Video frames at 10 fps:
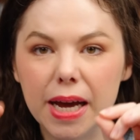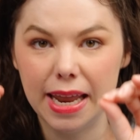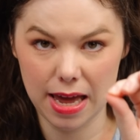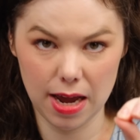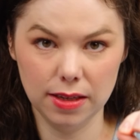
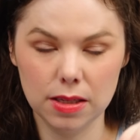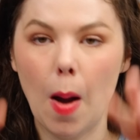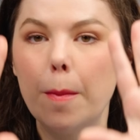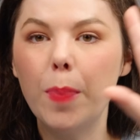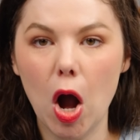bananas,
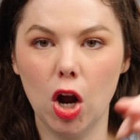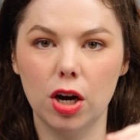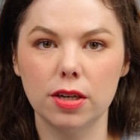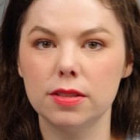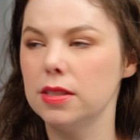
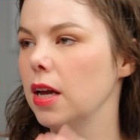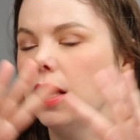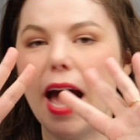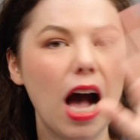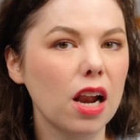bonkers
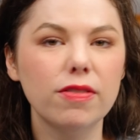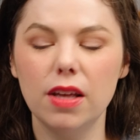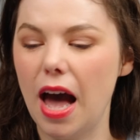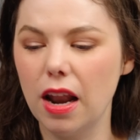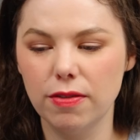out of the,
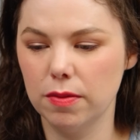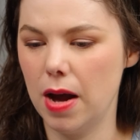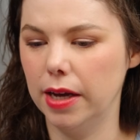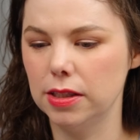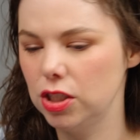out of their minds.